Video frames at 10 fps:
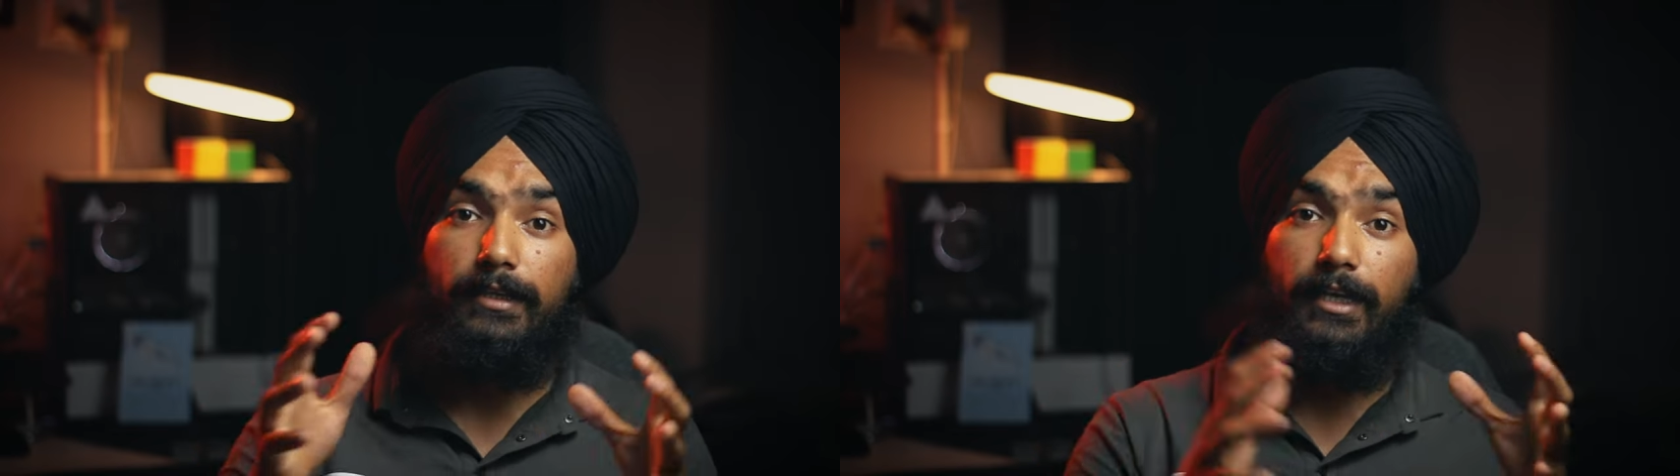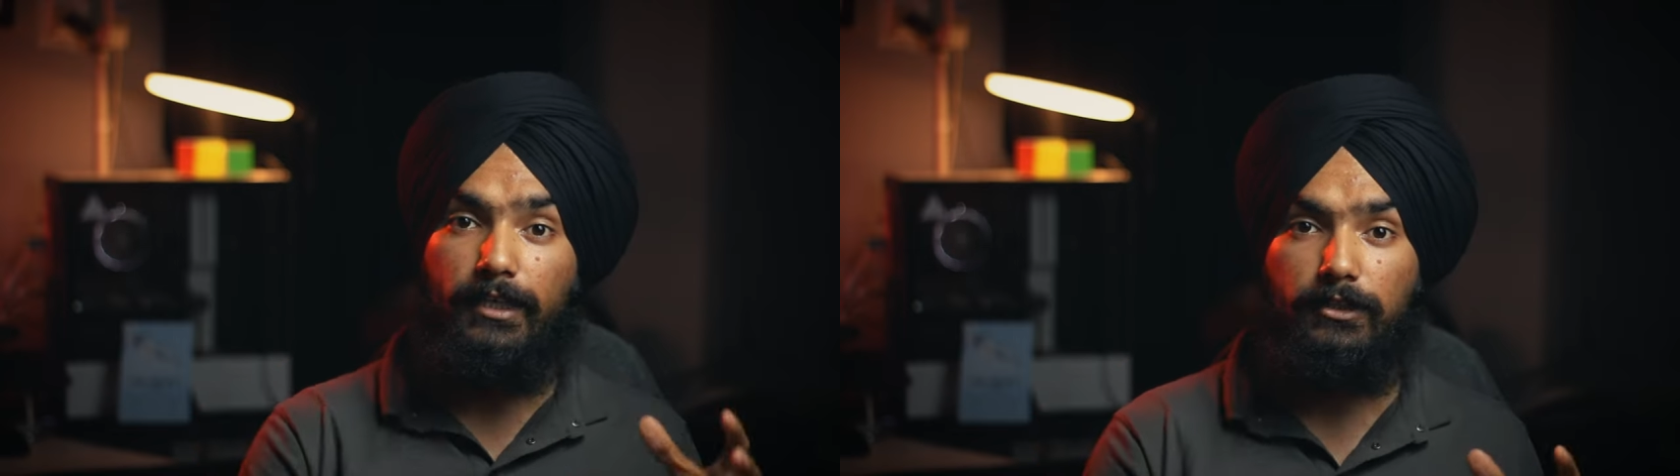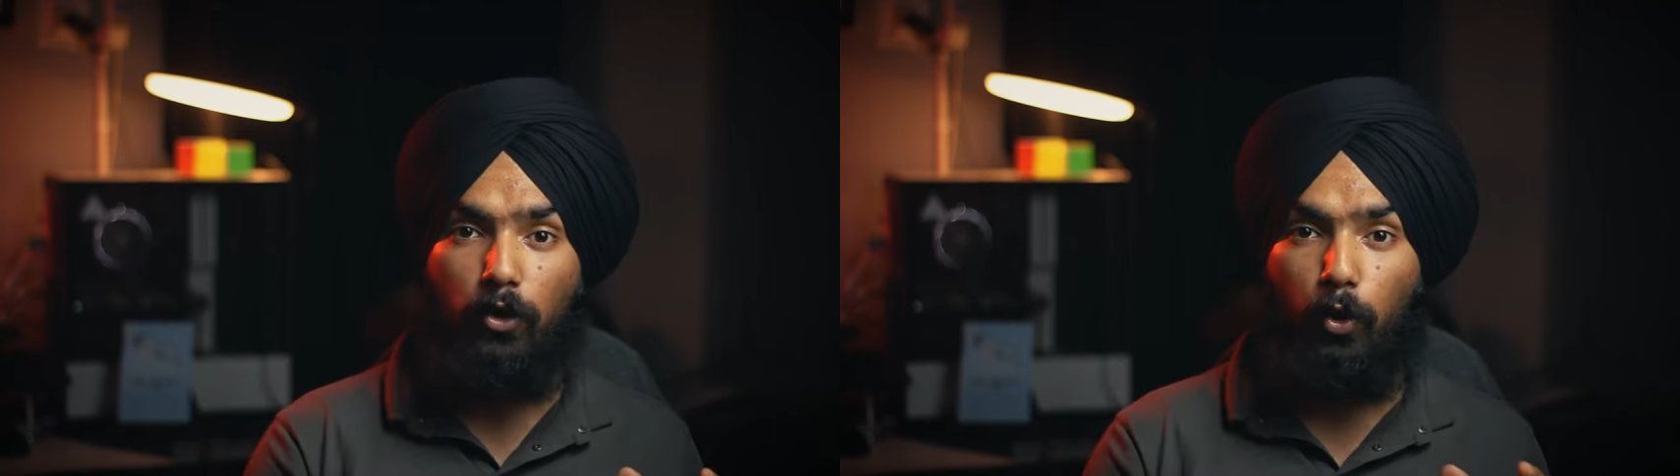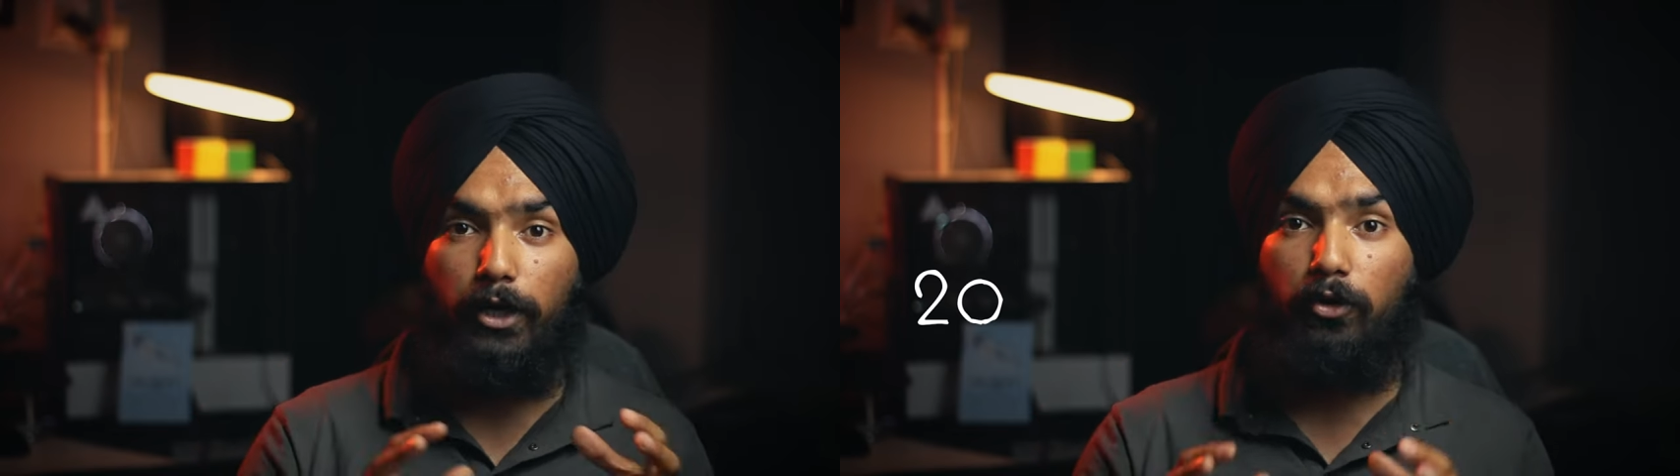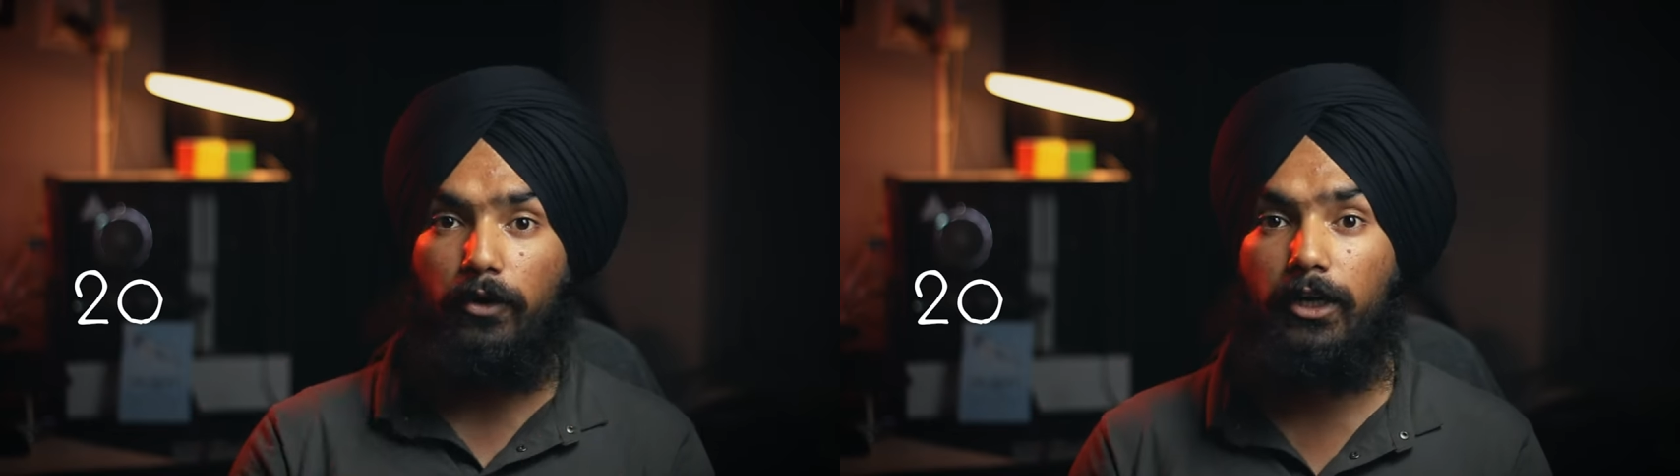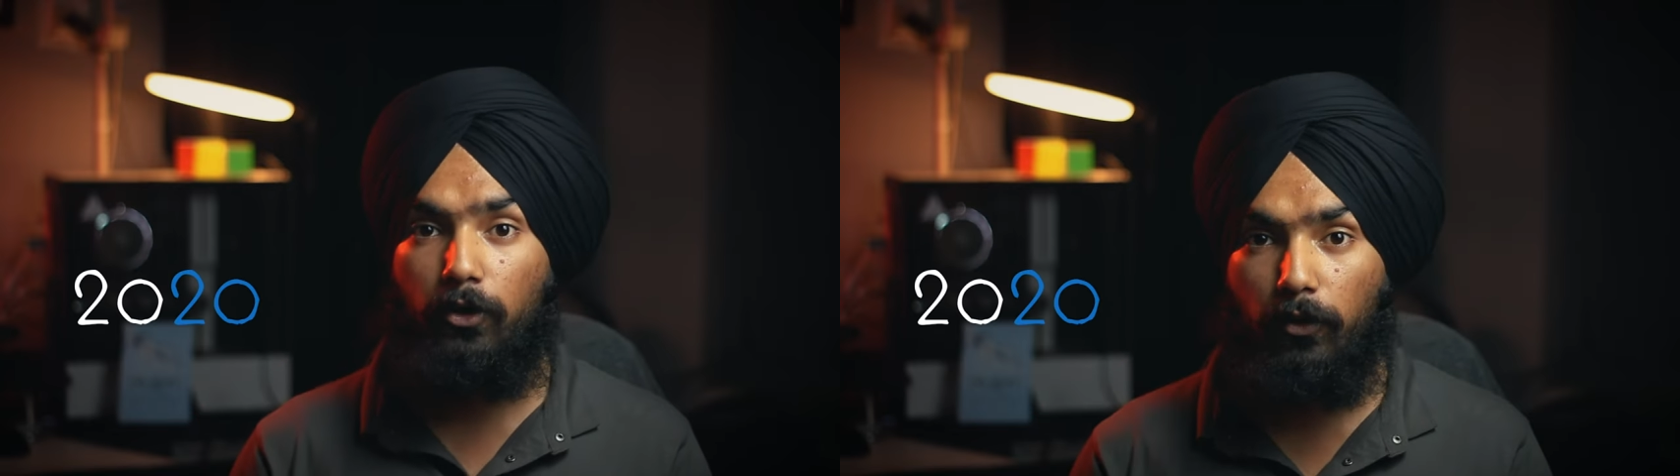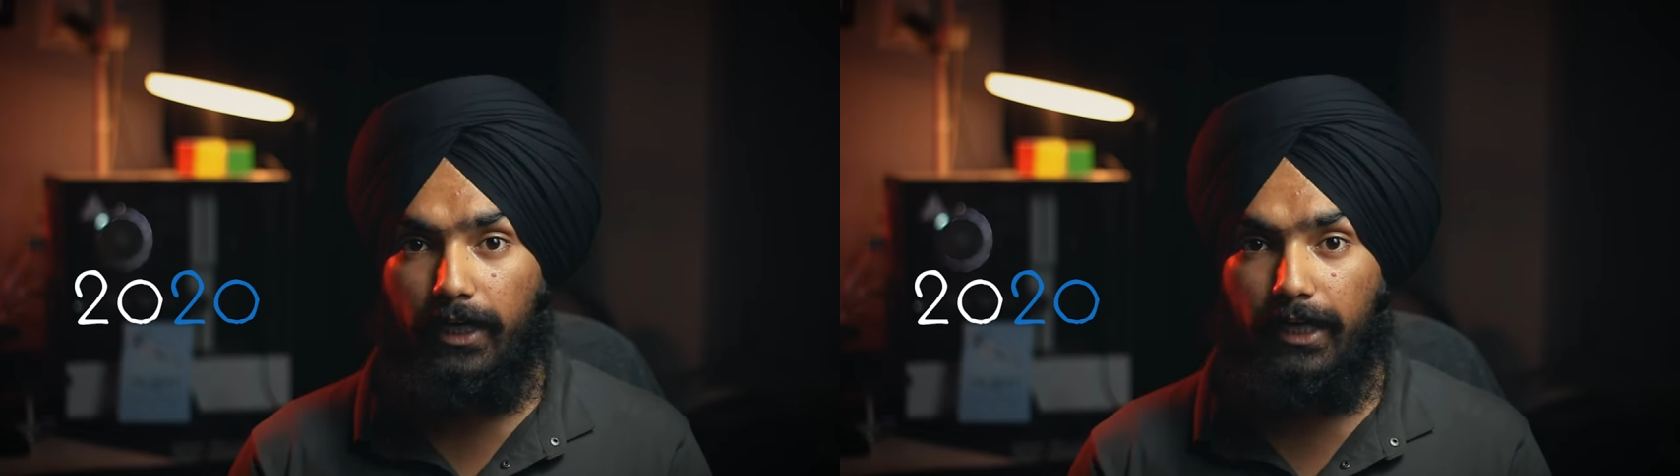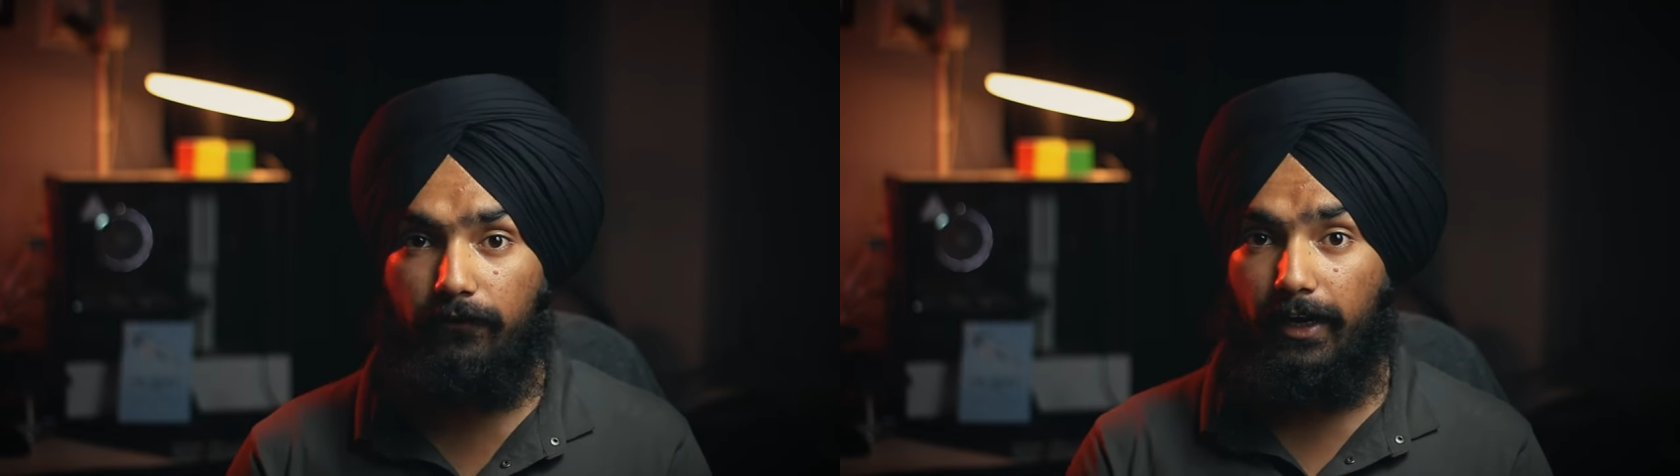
Three years ago in 2020,